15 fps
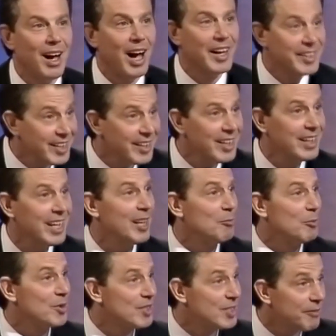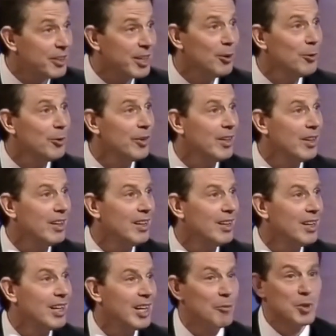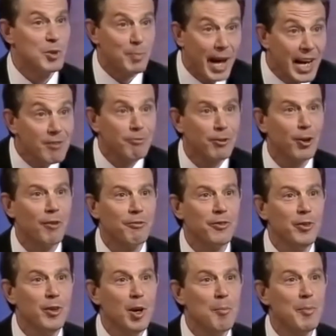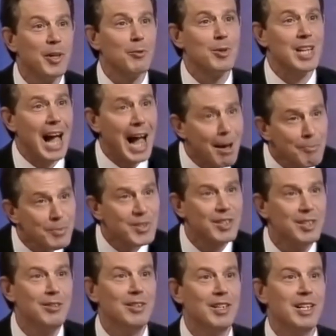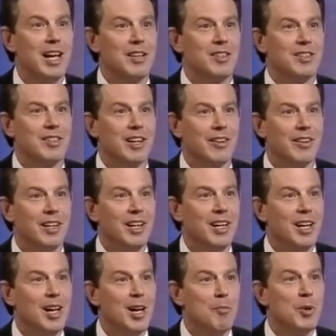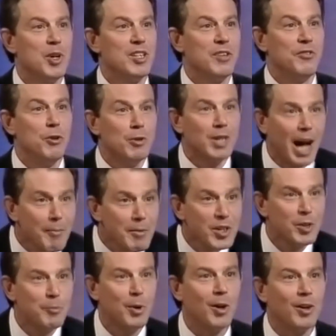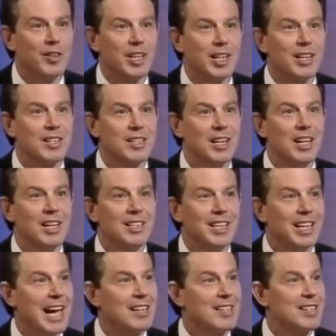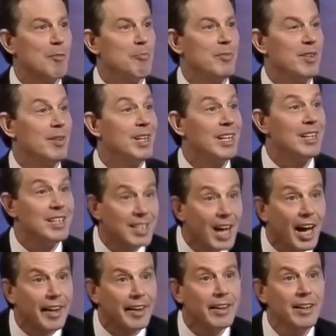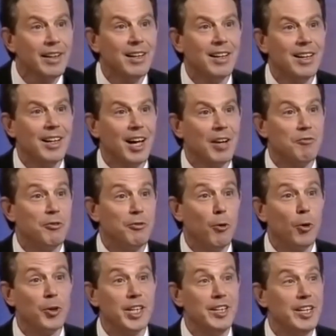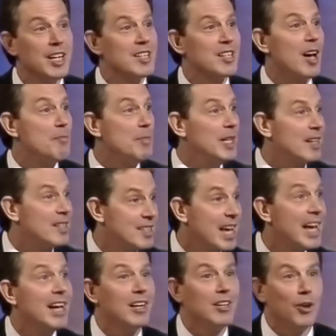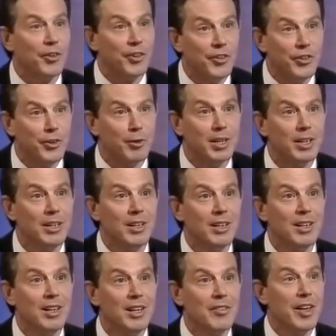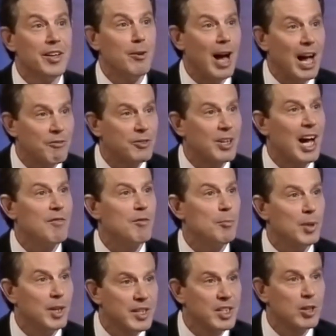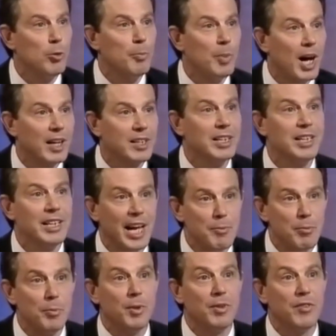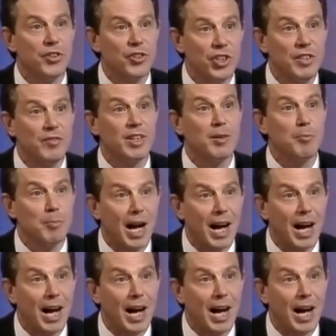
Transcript: I did it. It was difficult. It was painful often, but it was absolutely necessary. Because if you come into politics to get something done, and for 14 years I've been a sayer, not a doer, then you have to have a political party capable of achieving